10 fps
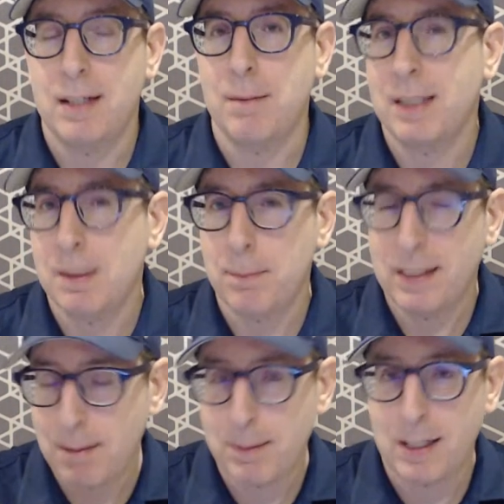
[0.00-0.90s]
The
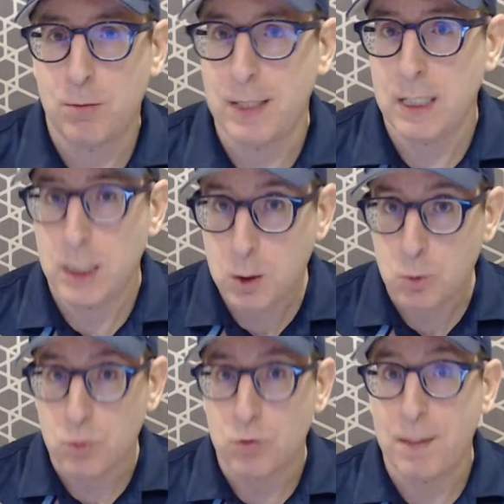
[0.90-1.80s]
pandemic has been
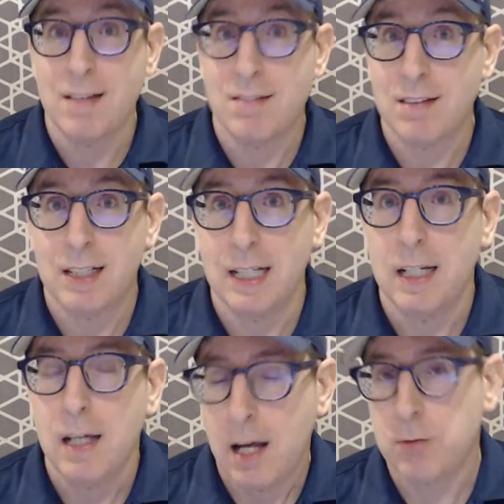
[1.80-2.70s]
used basically,
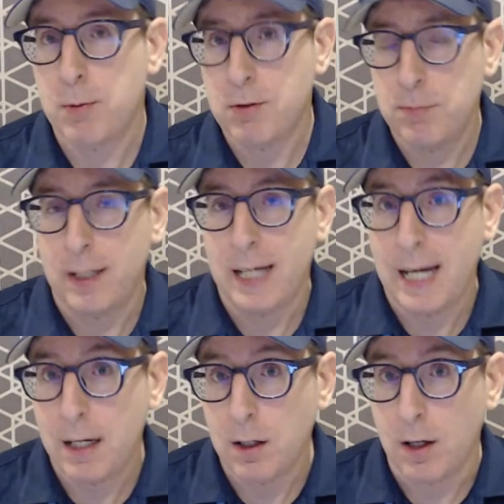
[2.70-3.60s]
especially by
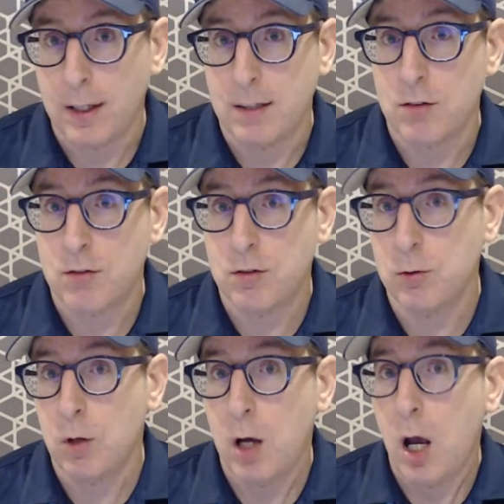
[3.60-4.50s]
airlines,
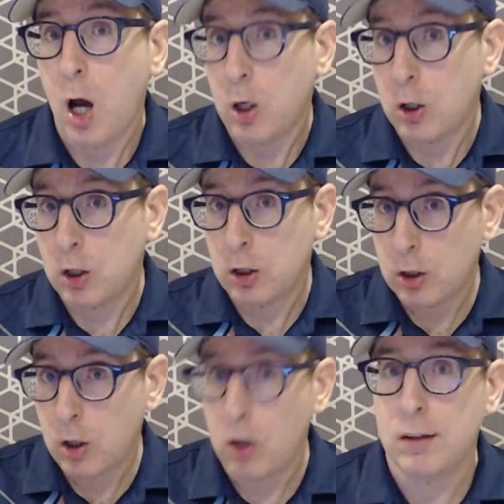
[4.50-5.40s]
to
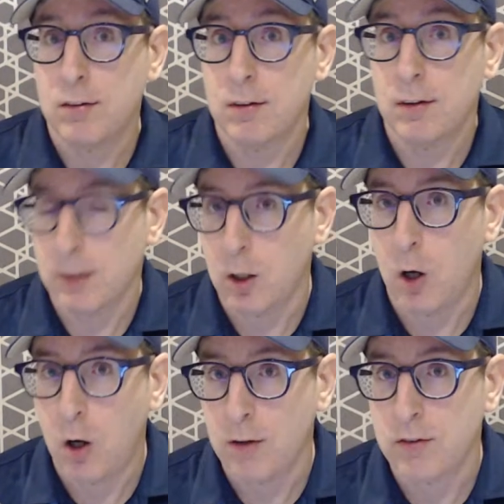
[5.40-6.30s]
cut their
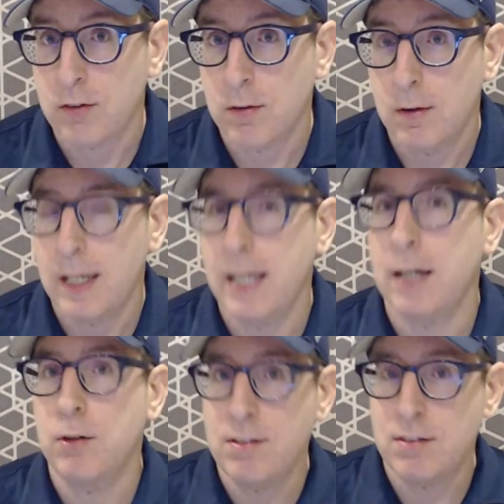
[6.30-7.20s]
costs,
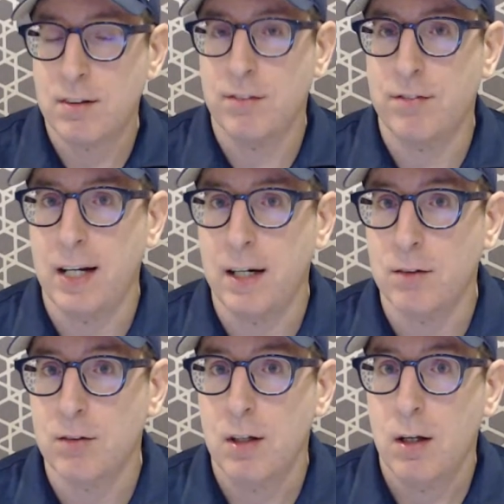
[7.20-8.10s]
increase their
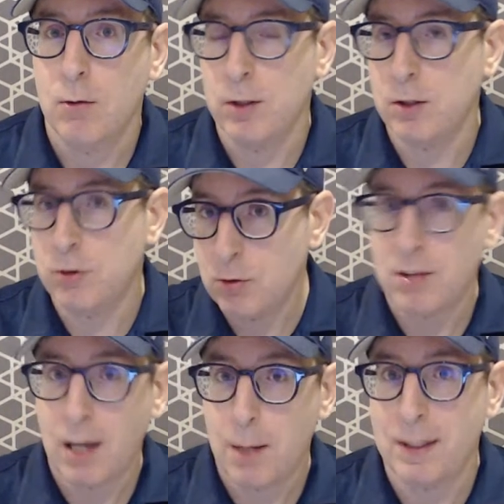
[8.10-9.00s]
fares, reduce
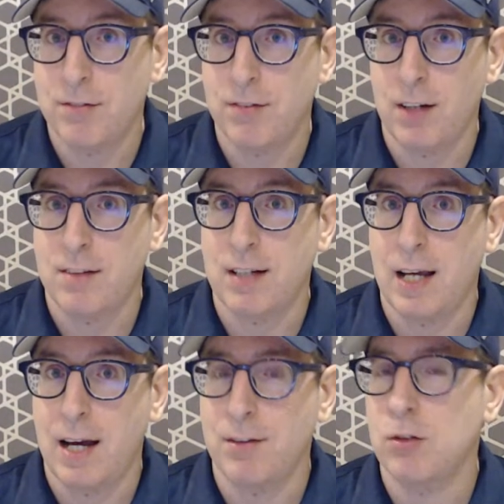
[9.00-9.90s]
how many flights they
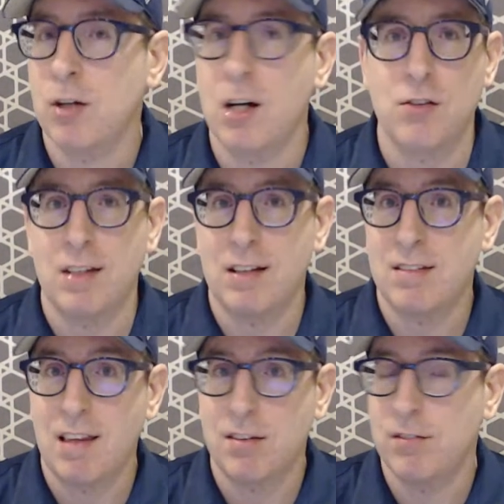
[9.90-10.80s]
have, and charge us
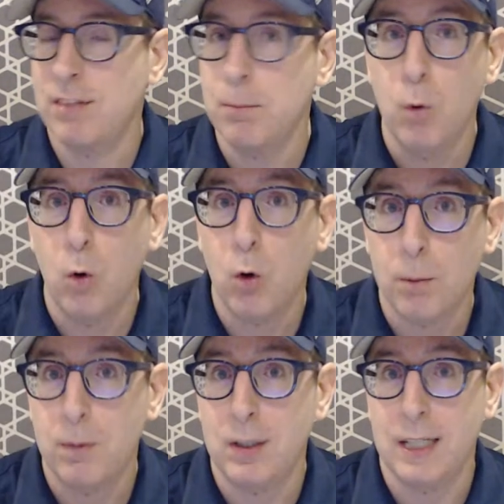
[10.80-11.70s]
excessively more
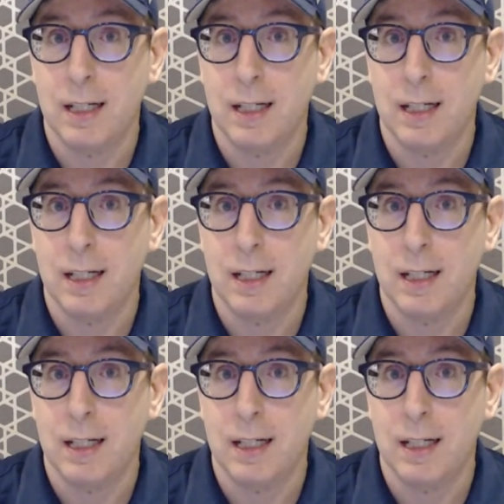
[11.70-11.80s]
money,